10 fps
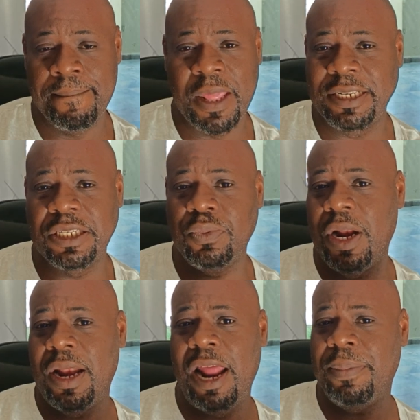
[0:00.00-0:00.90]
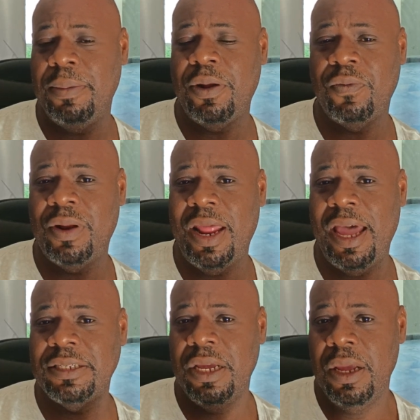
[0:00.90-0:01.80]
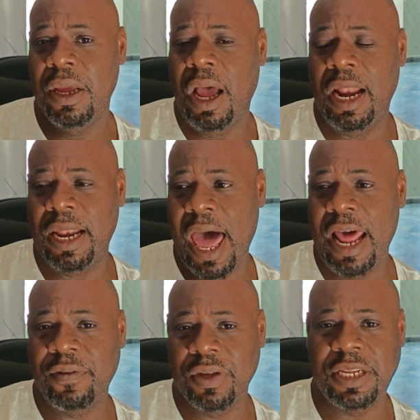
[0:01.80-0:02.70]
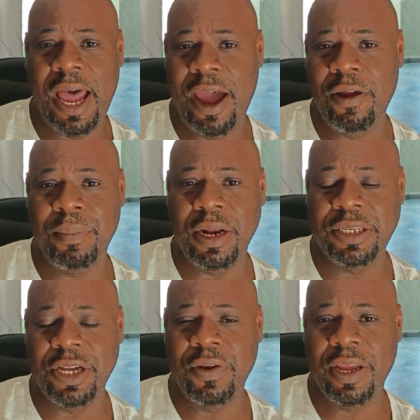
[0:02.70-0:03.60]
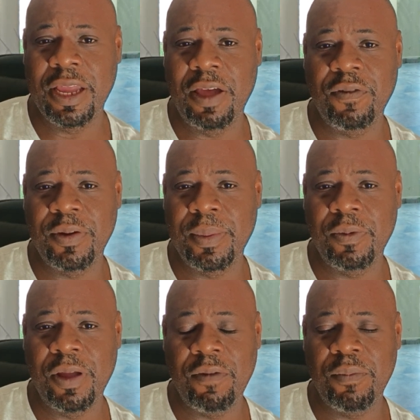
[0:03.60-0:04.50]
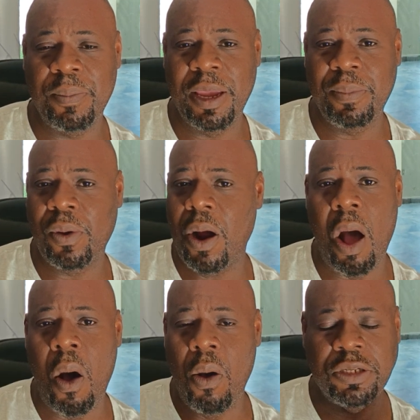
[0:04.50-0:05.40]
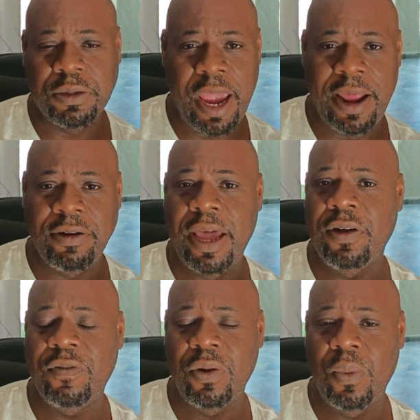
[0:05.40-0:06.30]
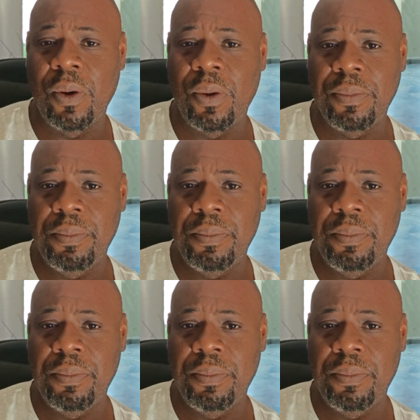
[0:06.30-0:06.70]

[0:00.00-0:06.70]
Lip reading: because this is what a lot of people don't realize. A lot of retired military and government people are all scattered out over the world.